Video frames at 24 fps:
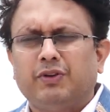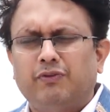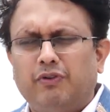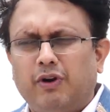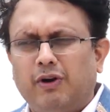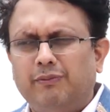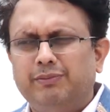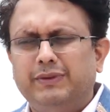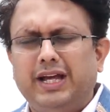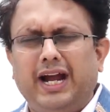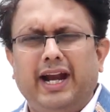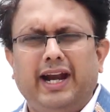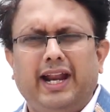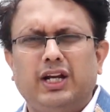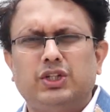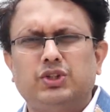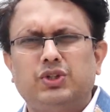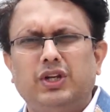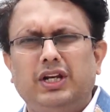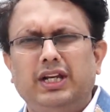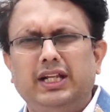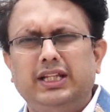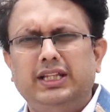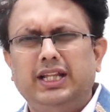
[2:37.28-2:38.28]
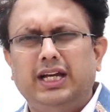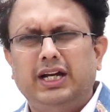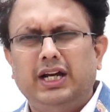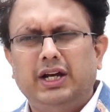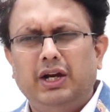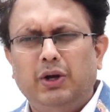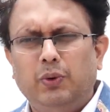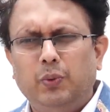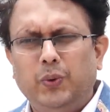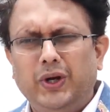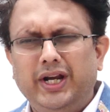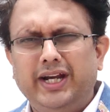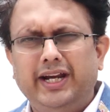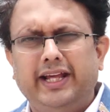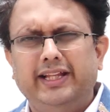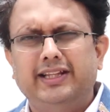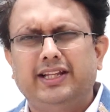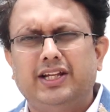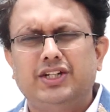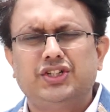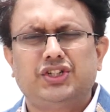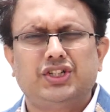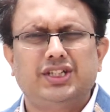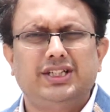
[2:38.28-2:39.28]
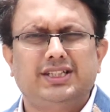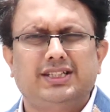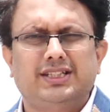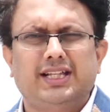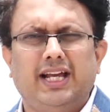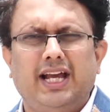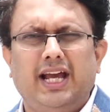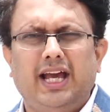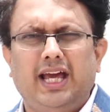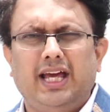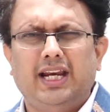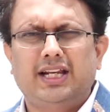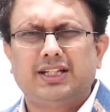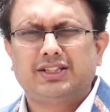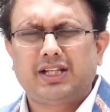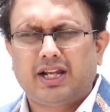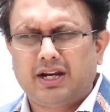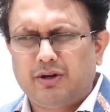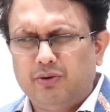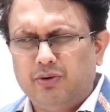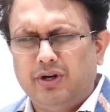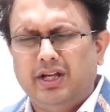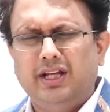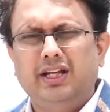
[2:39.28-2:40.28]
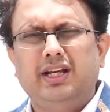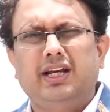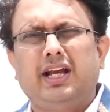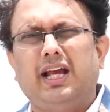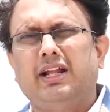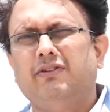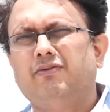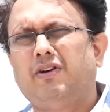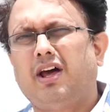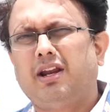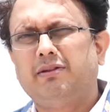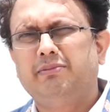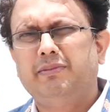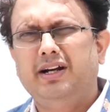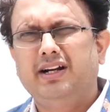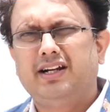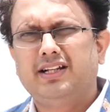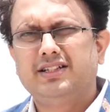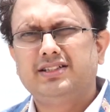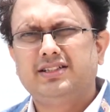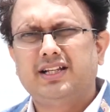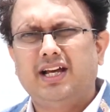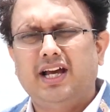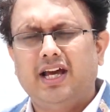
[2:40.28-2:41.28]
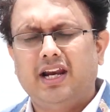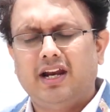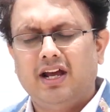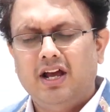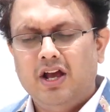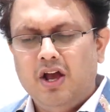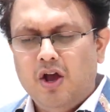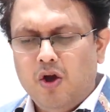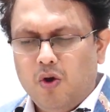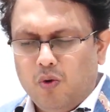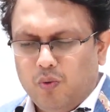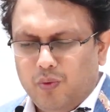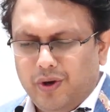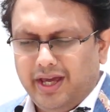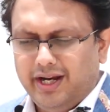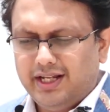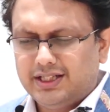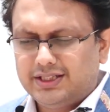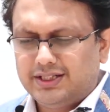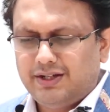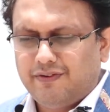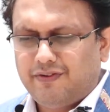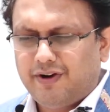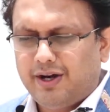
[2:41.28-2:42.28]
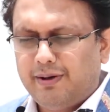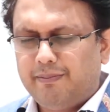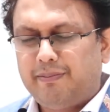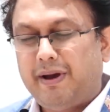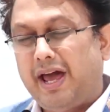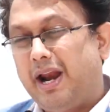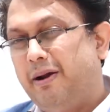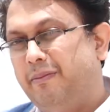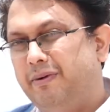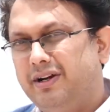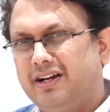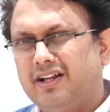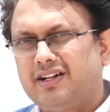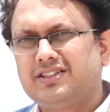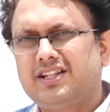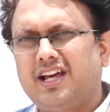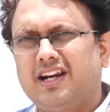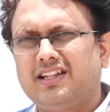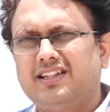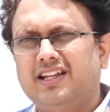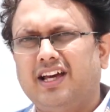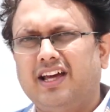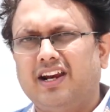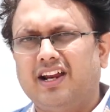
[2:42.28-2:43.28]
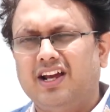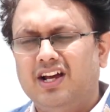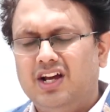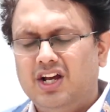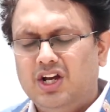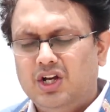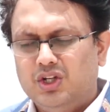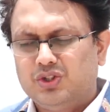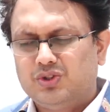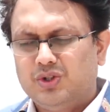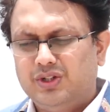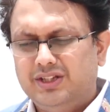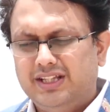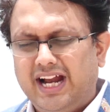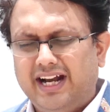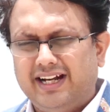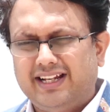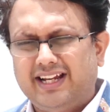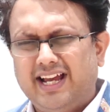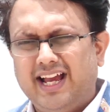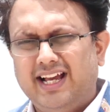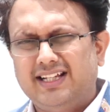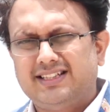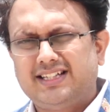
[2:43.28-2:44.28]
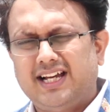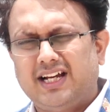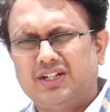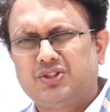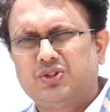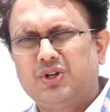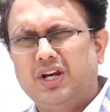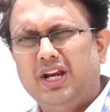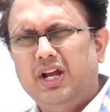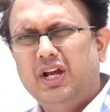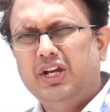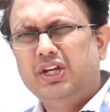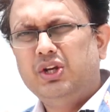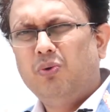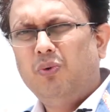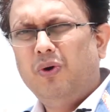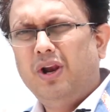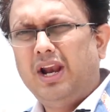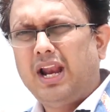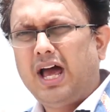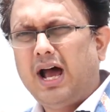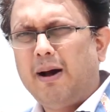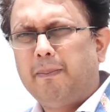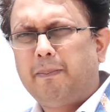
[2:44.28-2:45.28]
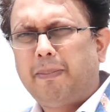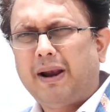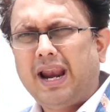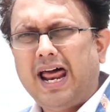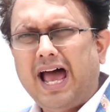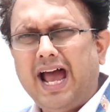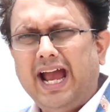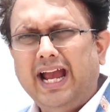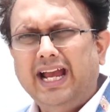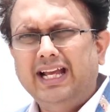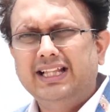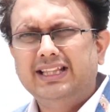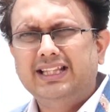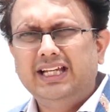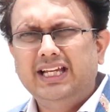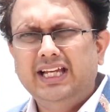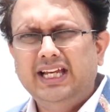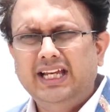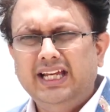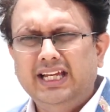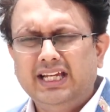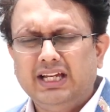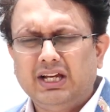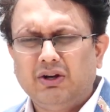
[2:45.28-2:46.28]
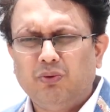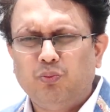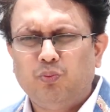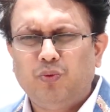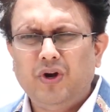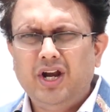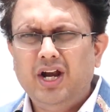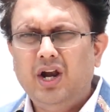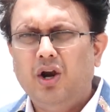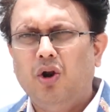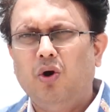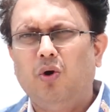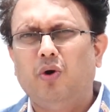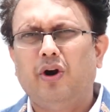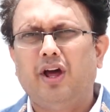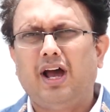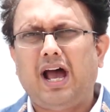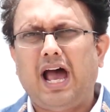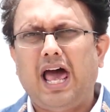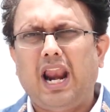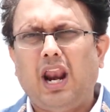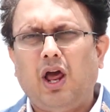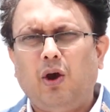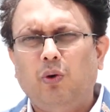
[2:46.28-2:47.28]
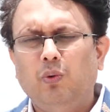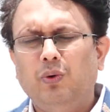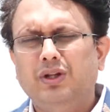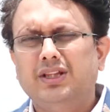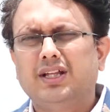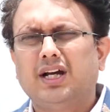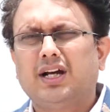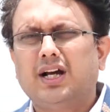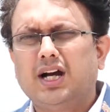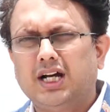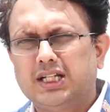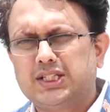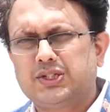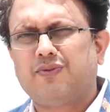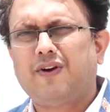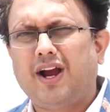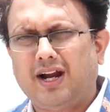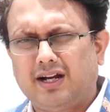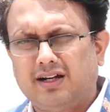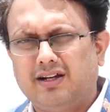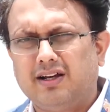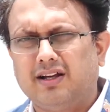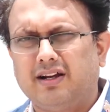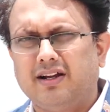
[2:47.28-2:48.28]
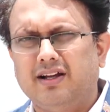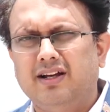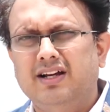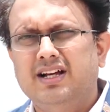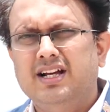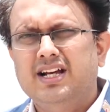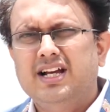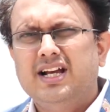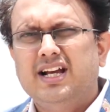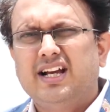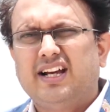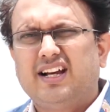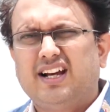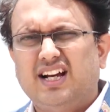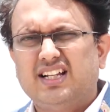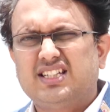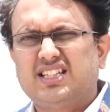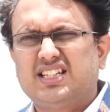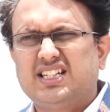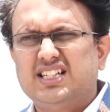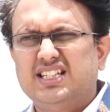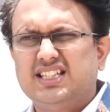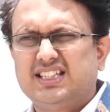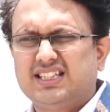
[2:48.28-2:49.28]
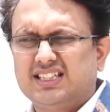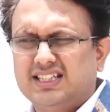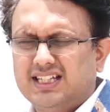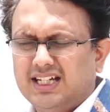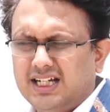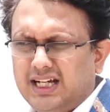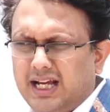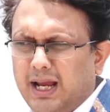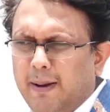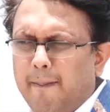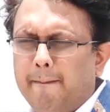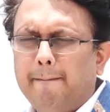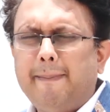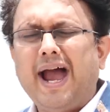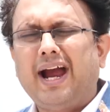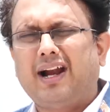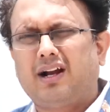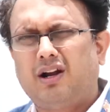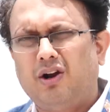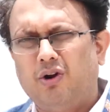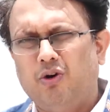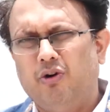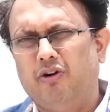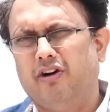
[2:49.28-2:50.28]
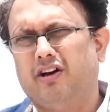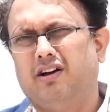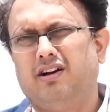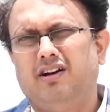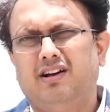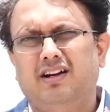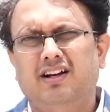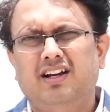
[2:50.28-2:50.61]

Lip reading: From that actually the wind energy is there, surrounding environment is there, various different parameters are there. So in that case actually you will apply the wind load along with the gust factor. Gust is the impact load.